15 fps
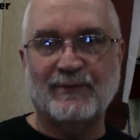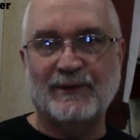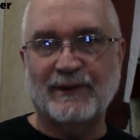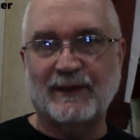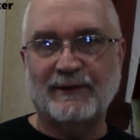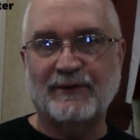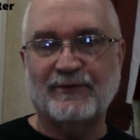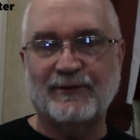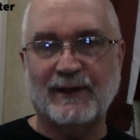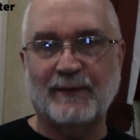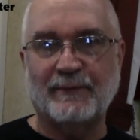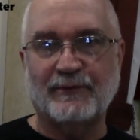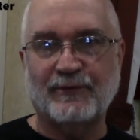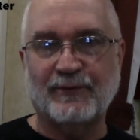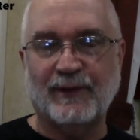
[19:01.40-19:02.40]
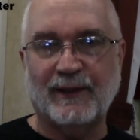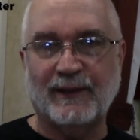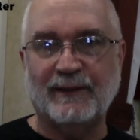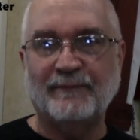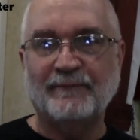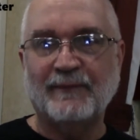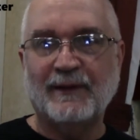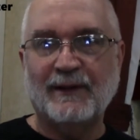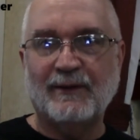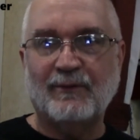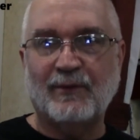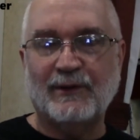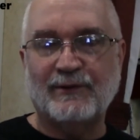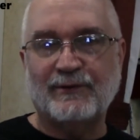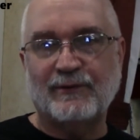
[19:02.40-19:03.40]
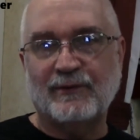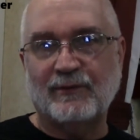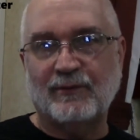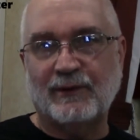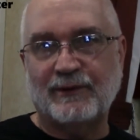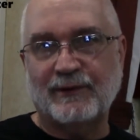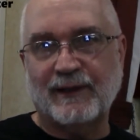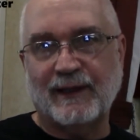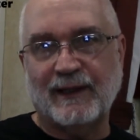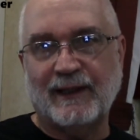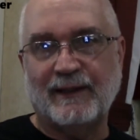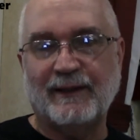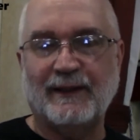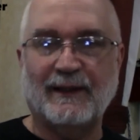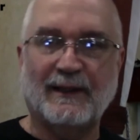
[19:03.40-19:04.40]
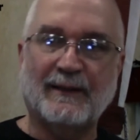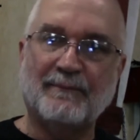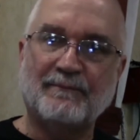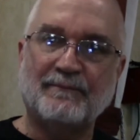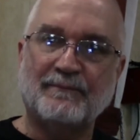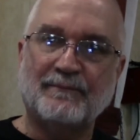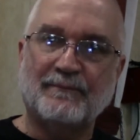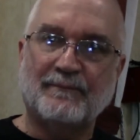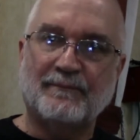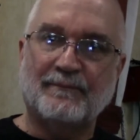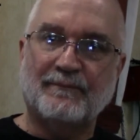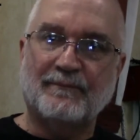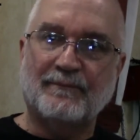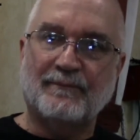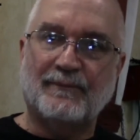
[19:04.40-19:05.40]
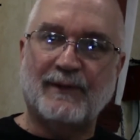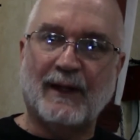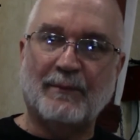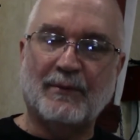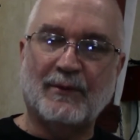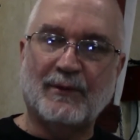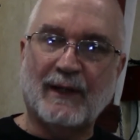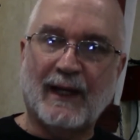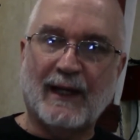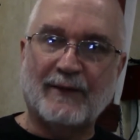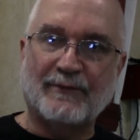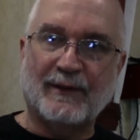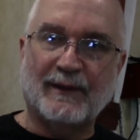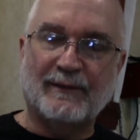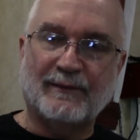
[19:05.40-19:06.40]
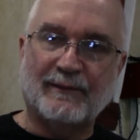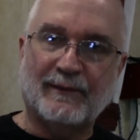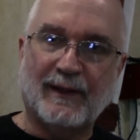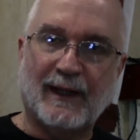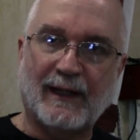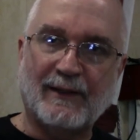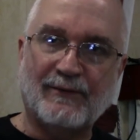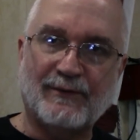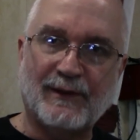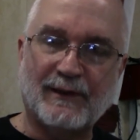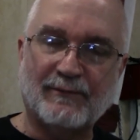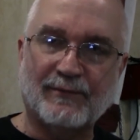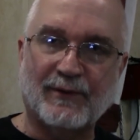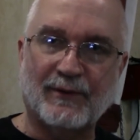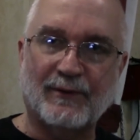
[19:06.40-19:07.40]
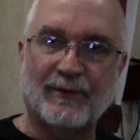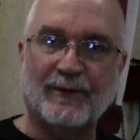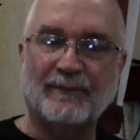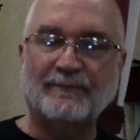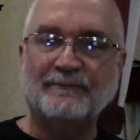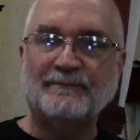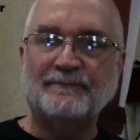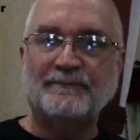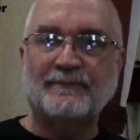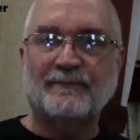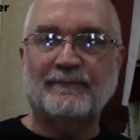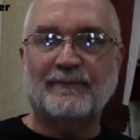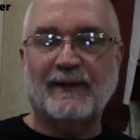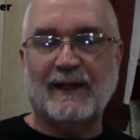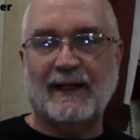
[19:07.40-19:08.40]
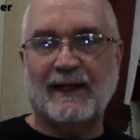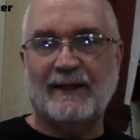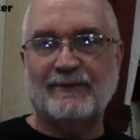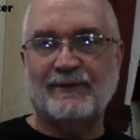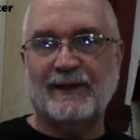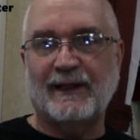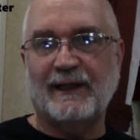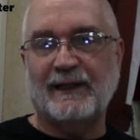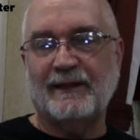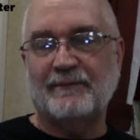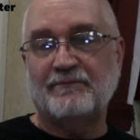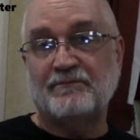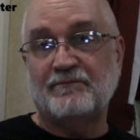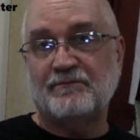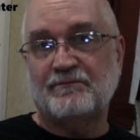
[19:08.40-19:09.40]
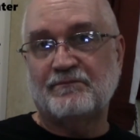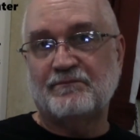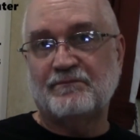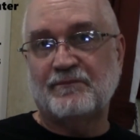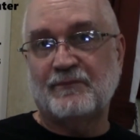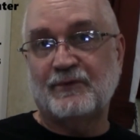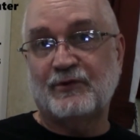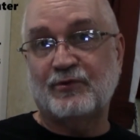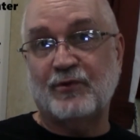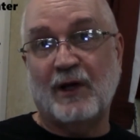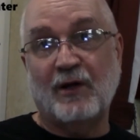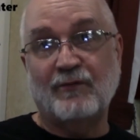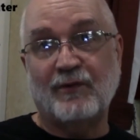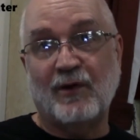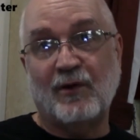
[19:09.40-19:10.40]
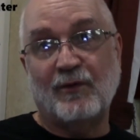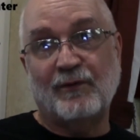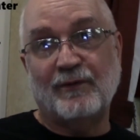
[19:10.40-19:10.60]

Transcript: I just demonstrated, which which can uh, double as an AC inverter, as a 12 volt